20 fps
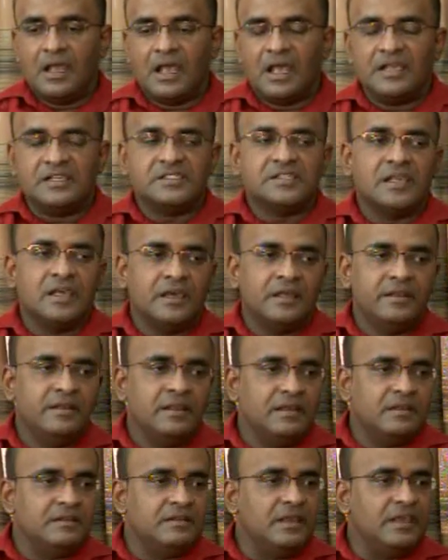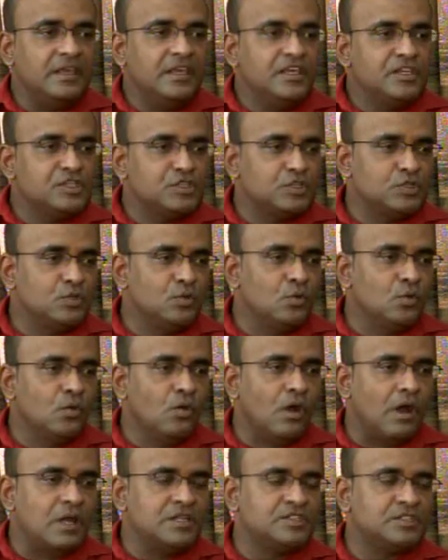I said, the
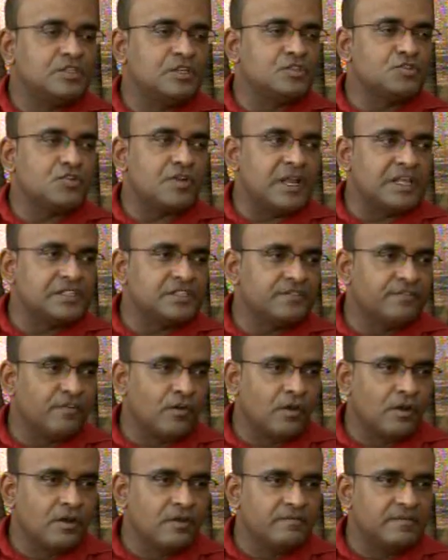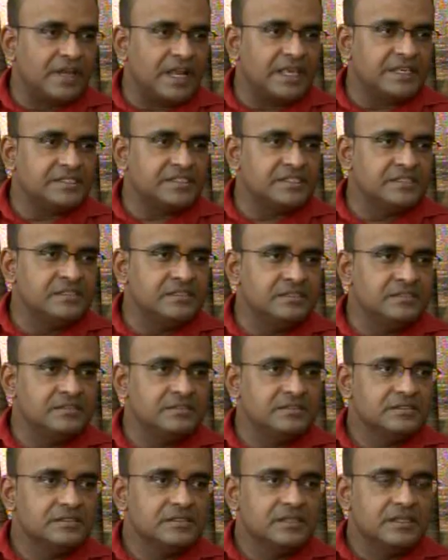issue as the transfer of license
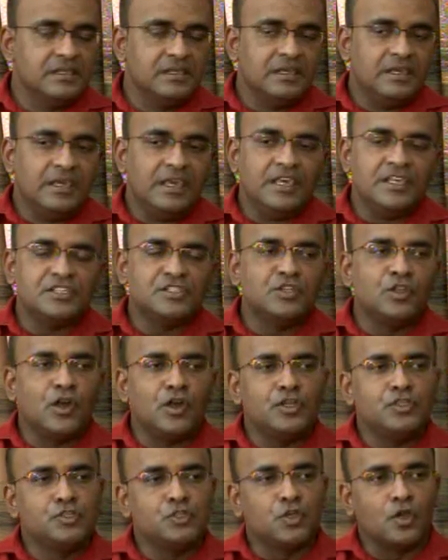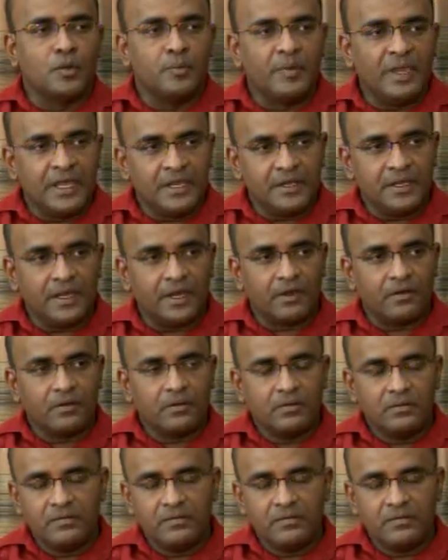is not germane here.